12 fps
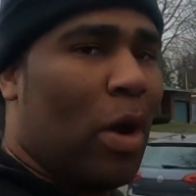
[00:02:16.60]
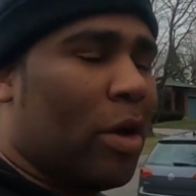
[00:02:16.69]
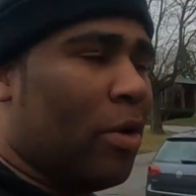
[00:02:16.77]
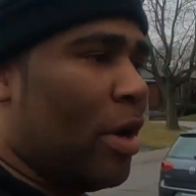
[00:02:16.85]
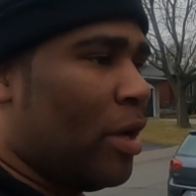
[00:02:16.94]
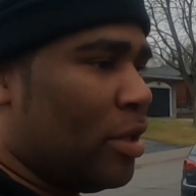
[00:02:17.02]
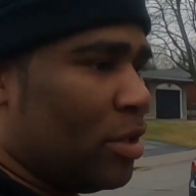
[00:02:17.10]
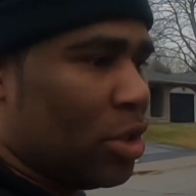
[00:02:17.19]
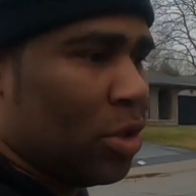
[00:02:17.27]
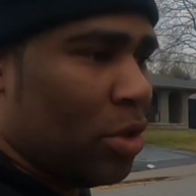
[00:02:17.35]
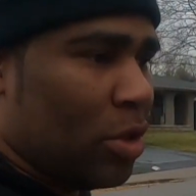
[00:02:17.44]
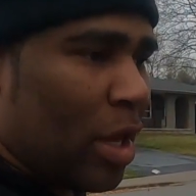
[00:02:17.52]
walk around and
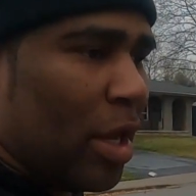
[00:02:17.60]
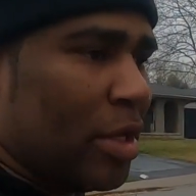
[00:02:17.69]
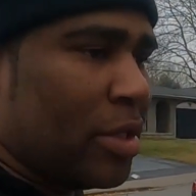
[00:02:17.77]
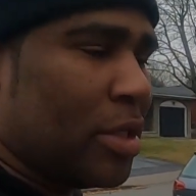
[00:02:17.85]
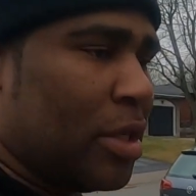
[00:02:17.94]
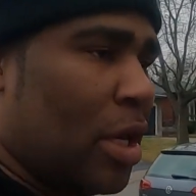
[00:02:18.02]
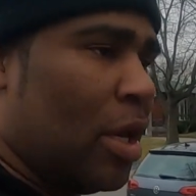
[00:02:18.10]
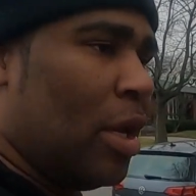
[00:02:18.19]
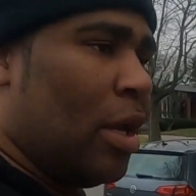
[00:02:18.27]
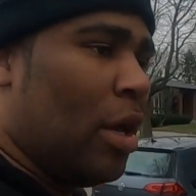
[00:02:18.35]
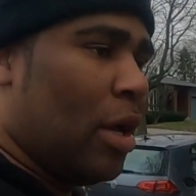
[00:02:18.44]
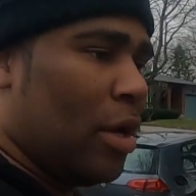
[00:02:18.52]
show you guys,
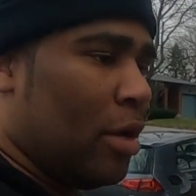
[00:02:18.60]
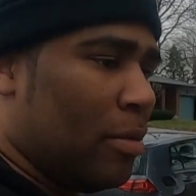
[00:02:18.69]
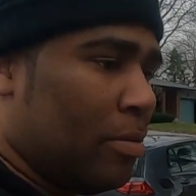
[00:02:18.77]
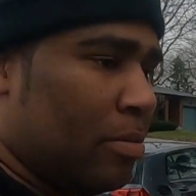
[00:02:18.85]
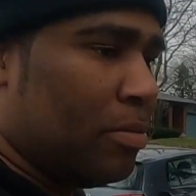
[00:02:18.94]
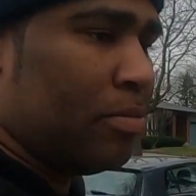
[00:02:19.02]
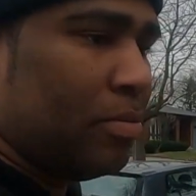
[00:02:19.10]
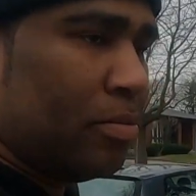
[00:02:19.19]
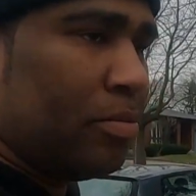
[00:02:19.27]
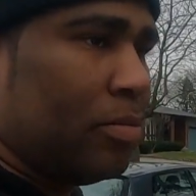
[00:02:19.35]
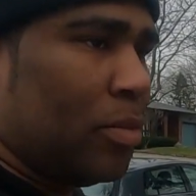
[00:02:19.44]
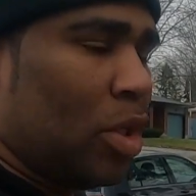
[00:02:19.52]

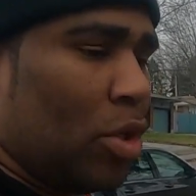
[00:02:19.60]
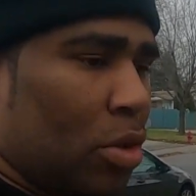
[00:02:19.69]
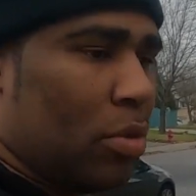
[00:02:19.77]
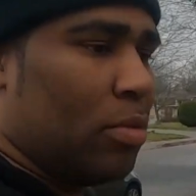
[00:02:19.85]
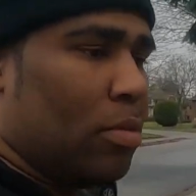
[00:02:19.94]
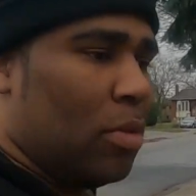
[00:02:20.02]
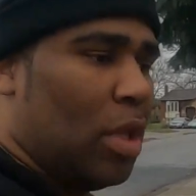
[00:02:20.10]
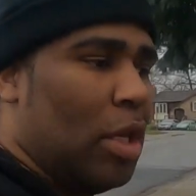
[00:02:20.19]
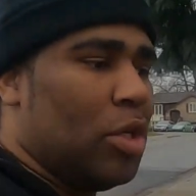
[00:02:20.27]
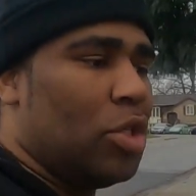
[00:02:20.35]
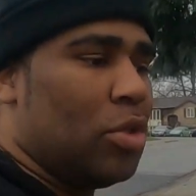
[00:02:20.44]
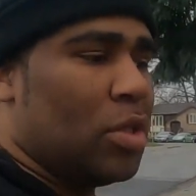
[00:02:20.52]
you know, the
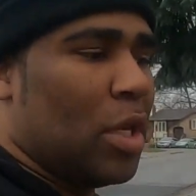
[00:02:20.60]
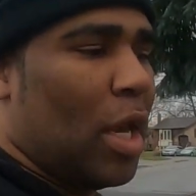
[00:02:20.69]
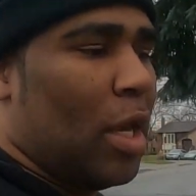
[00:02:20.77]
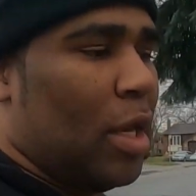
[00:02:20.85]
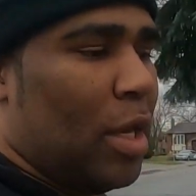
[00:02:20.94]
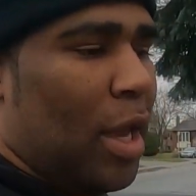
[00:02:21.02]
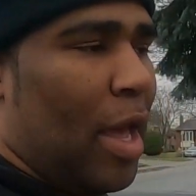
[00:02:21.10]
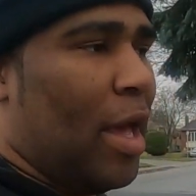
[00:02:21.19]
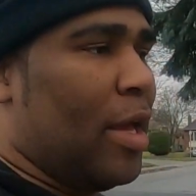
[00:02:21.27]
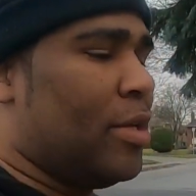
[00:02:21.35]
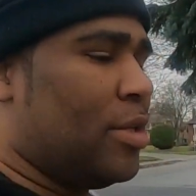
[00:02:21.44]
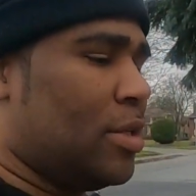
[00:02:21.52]
issues that it
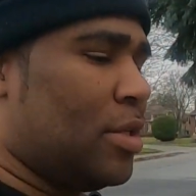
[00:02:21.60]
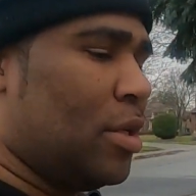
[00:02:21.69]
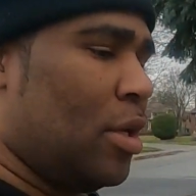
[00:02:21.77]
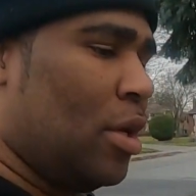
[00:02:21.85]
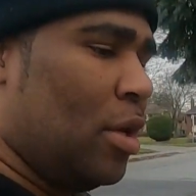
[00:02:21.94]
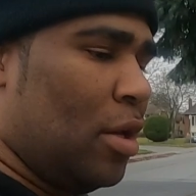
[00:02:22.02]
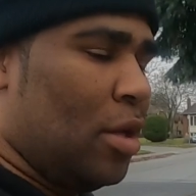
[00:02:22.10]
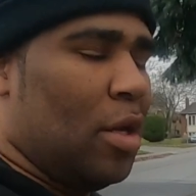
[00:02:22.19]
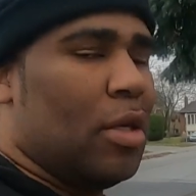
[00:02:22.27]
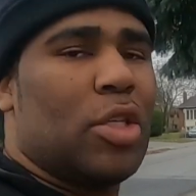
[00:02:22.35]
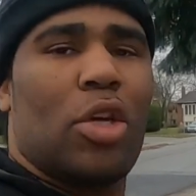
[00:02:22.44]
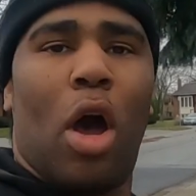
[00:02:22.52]
has.
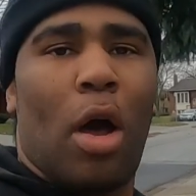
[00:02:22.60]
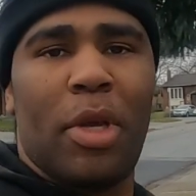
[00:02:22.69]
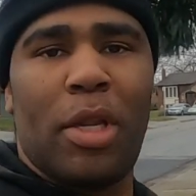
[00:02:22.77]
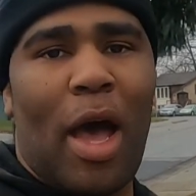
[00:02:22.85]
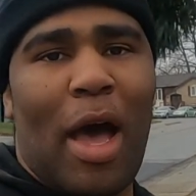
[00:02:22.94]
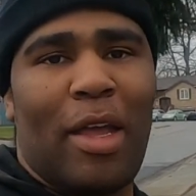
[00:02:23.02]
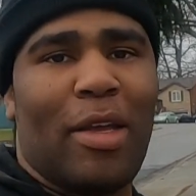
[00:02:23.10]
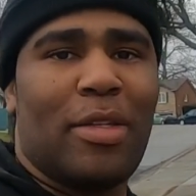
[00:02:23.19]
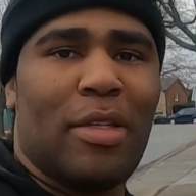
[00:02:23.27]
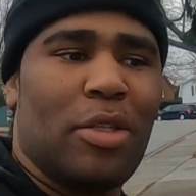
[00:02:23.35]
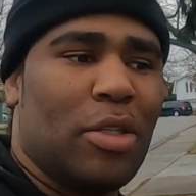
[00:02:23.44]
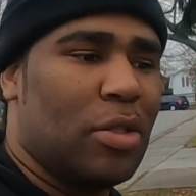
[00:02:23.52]
It's common
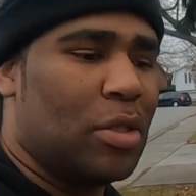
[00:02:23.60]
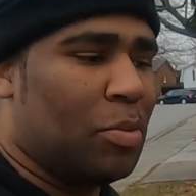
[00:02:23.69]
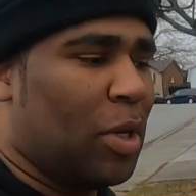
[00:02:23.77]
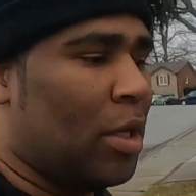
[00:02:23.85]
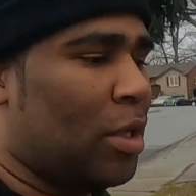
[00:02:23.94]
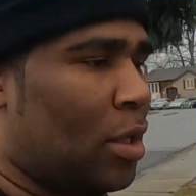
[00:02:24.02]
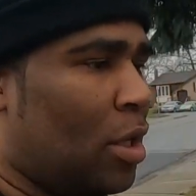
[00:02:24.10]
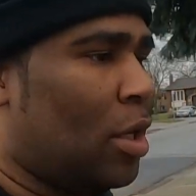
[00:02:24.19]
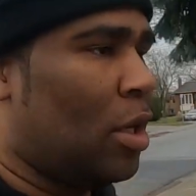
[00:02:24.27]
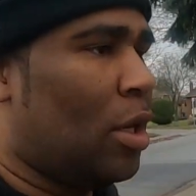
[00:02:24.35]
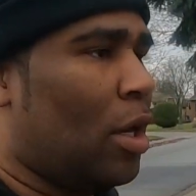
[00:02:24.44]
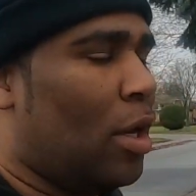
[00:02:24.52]
IS issues, but
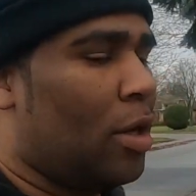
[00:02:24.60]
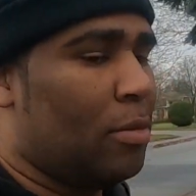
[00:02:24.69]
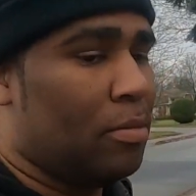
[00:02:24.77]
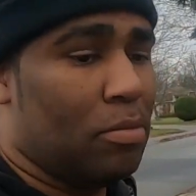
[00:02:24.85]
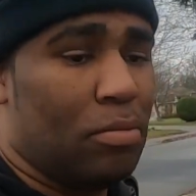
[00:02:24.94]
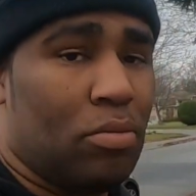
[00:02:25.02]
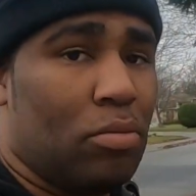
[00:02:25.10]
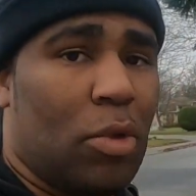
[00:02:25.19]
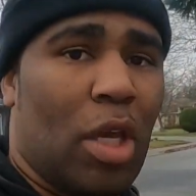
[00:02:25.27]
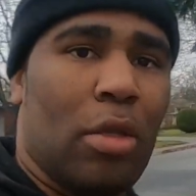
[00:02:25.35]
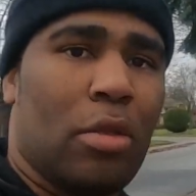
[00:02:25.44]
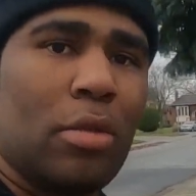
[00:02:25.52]

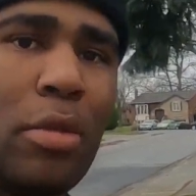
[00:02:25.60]
yeah.